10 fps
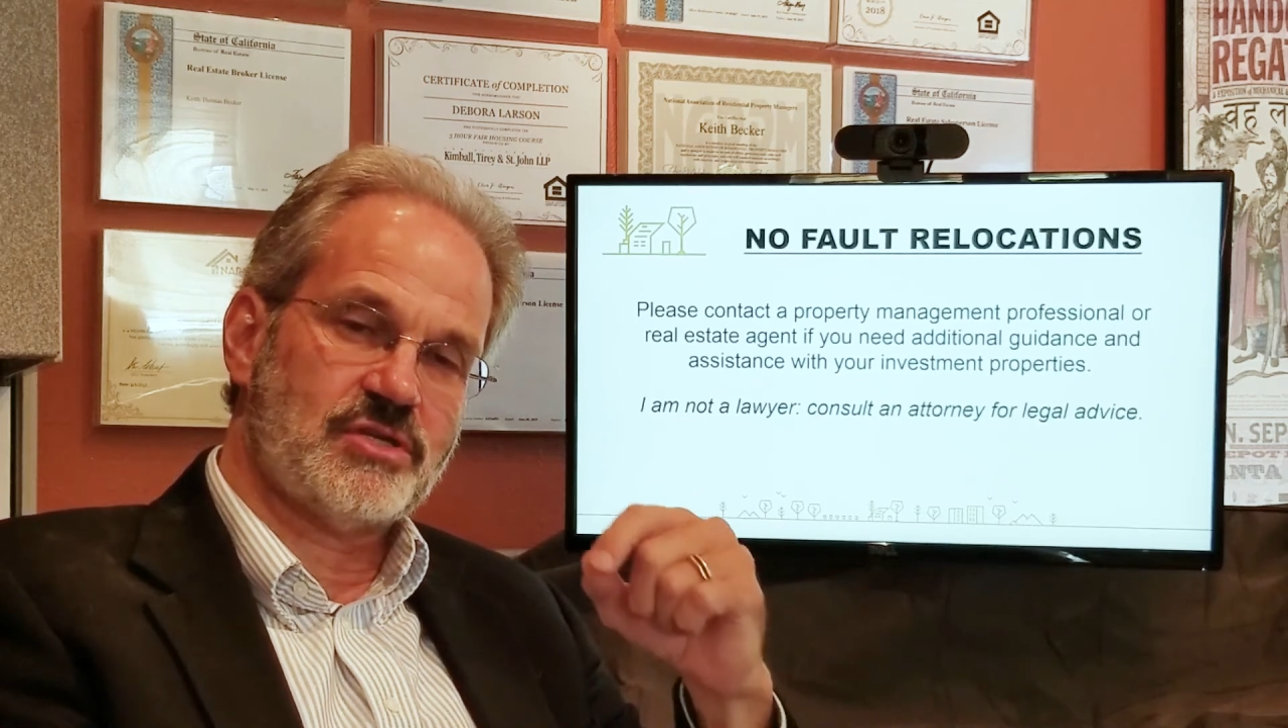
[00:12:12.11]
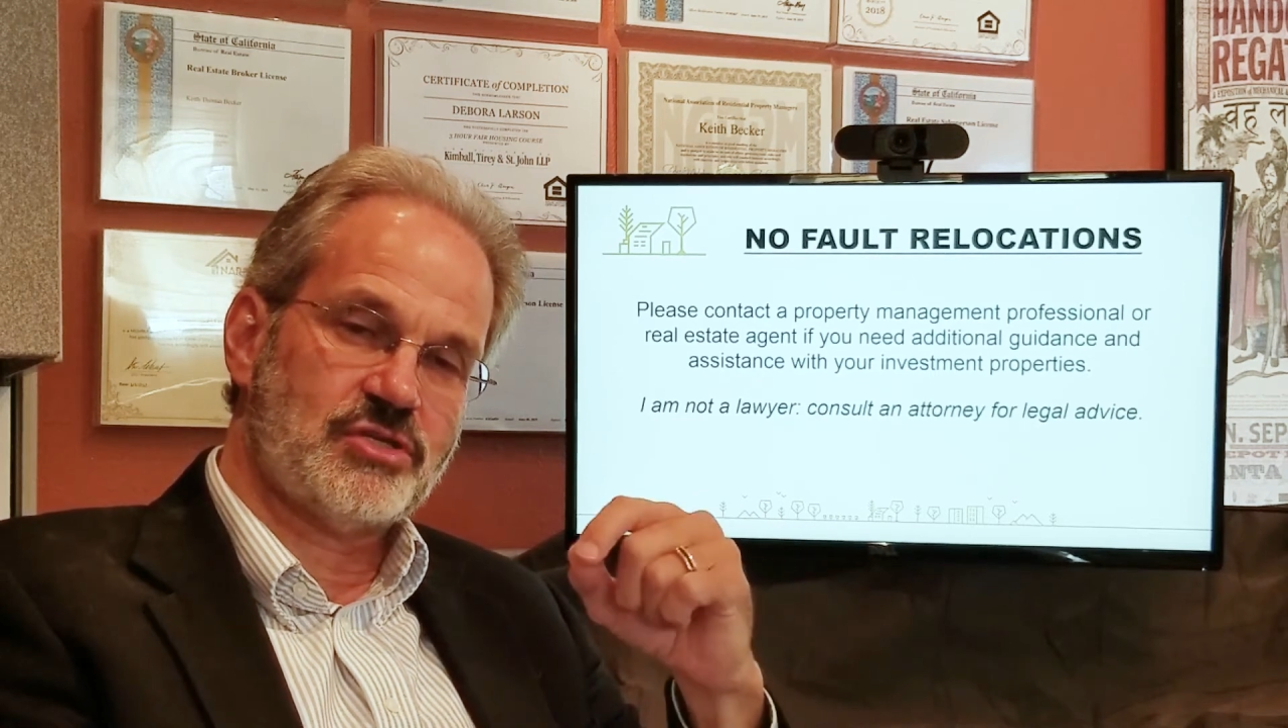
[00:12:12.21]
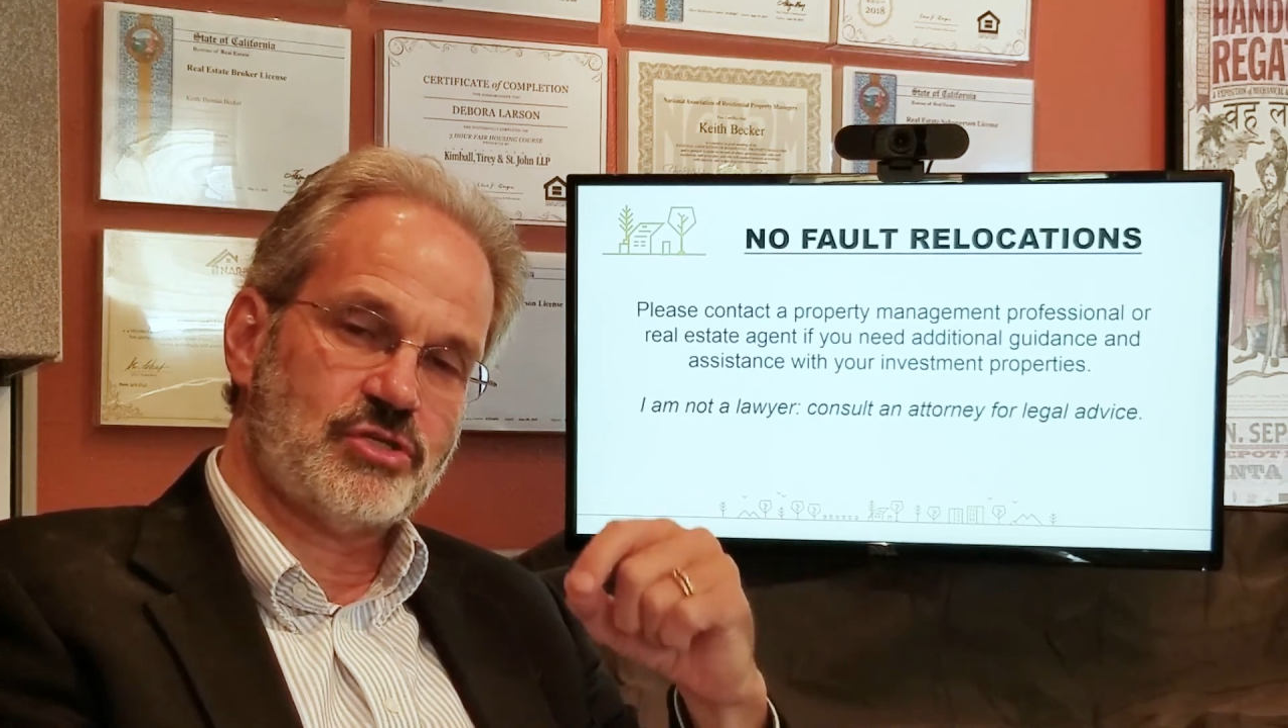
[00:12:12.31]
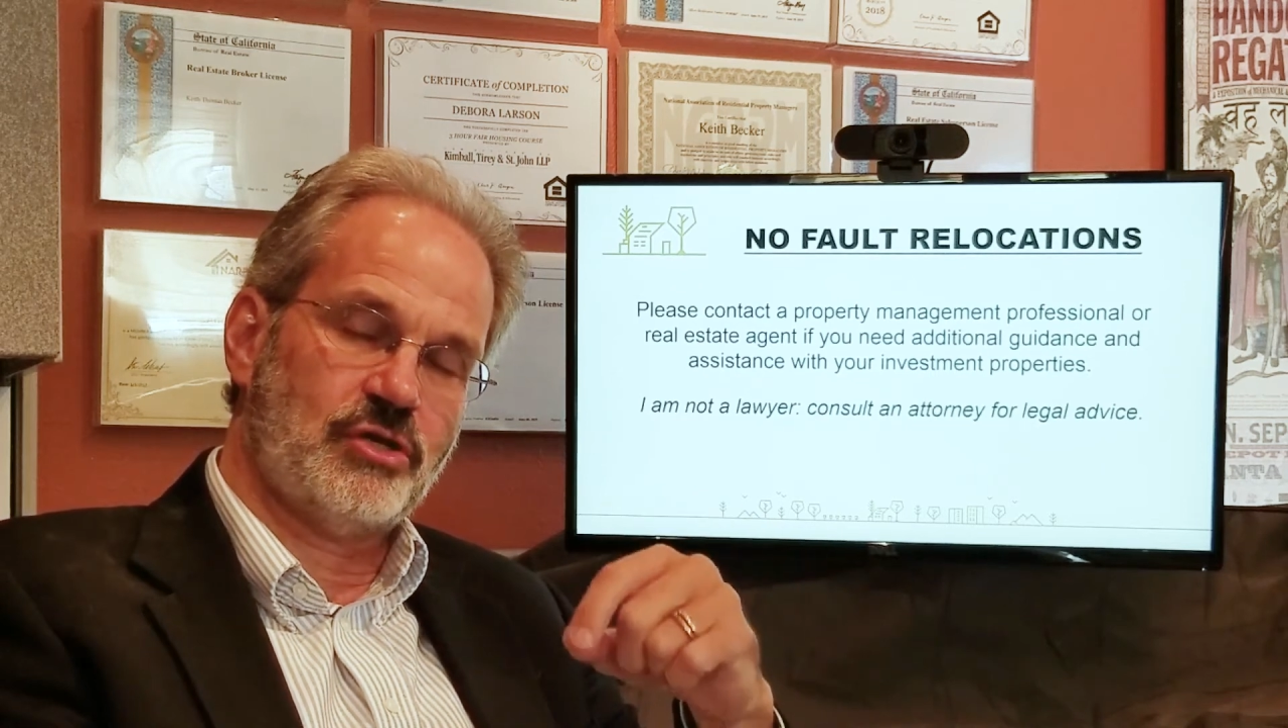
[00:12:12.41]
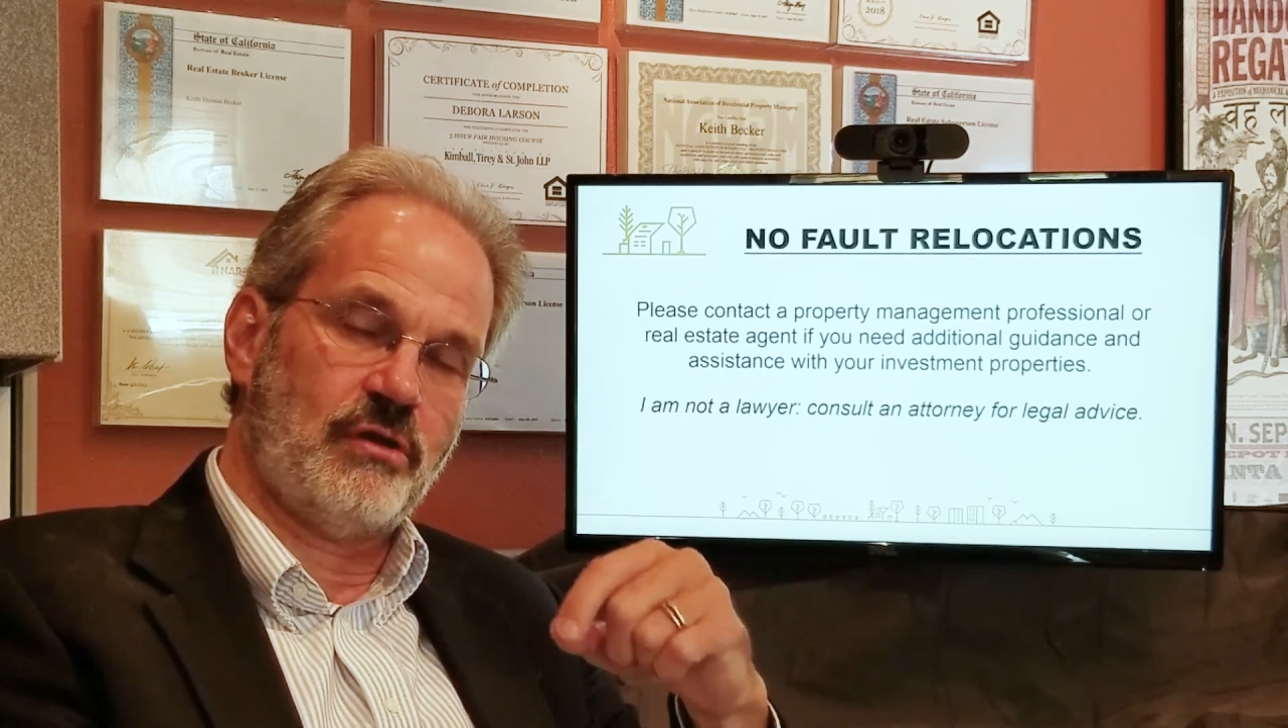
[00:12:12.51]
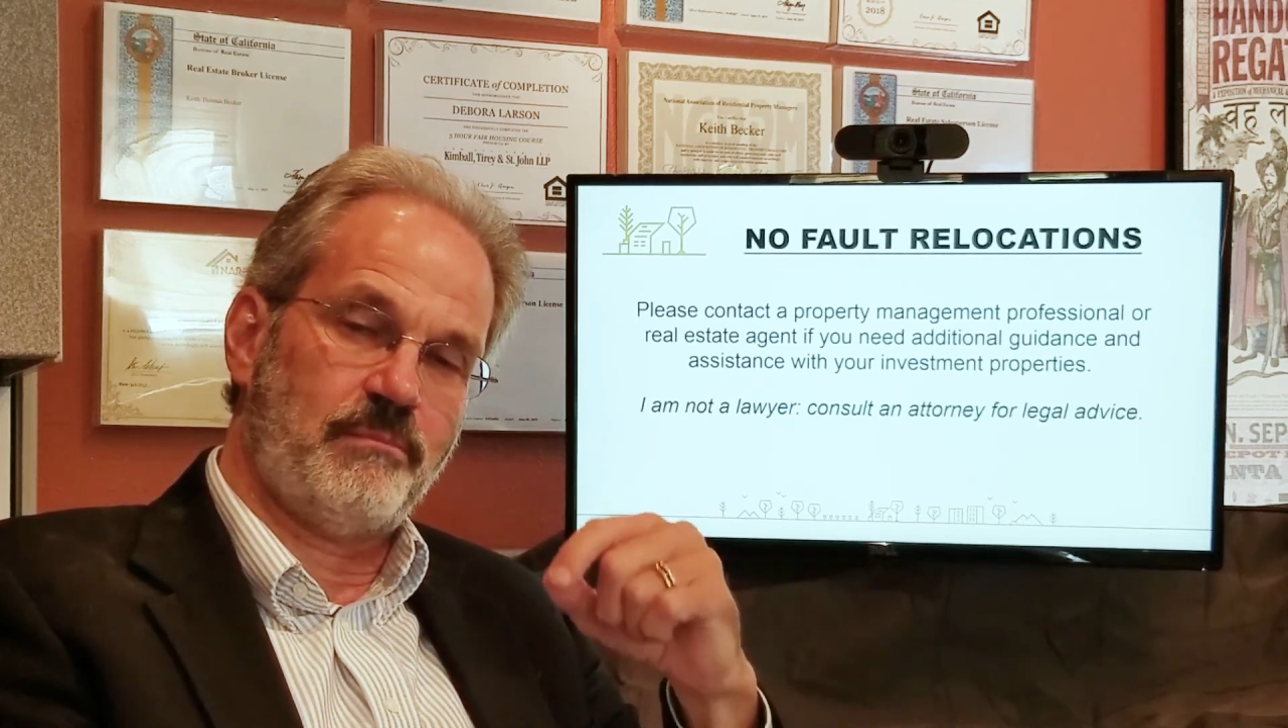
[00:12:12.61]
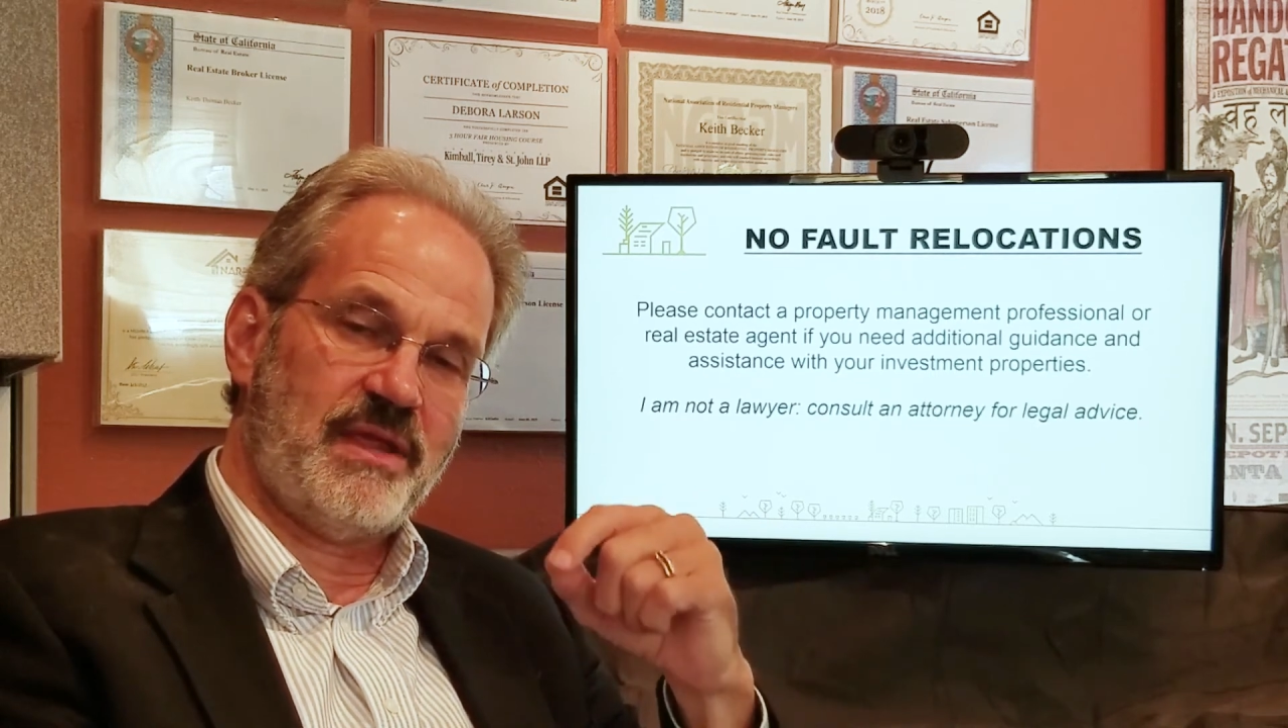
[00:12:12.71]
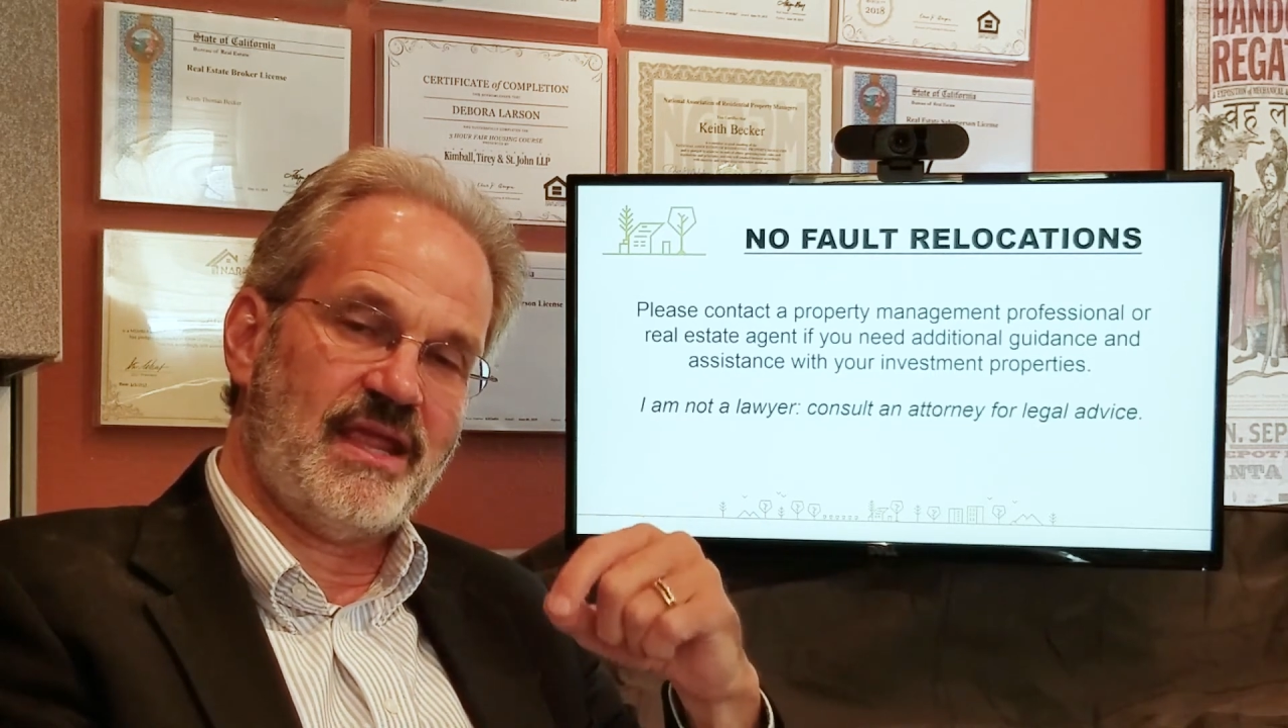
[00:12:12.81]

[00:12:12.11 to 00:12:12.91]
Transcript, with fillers: should be